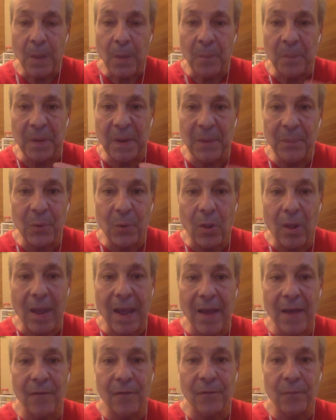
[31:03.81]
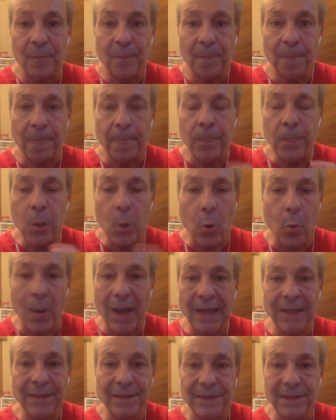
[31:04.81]
People have no
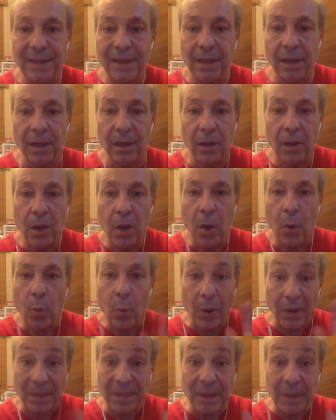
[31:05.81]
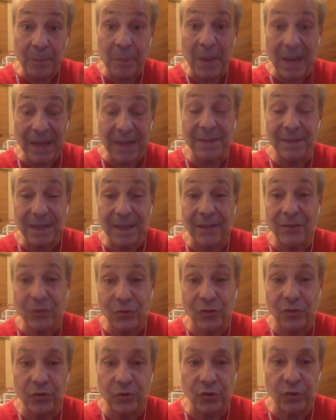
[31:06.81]
idea what they pay
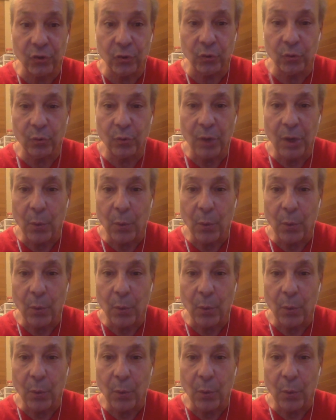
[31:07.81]
attention to,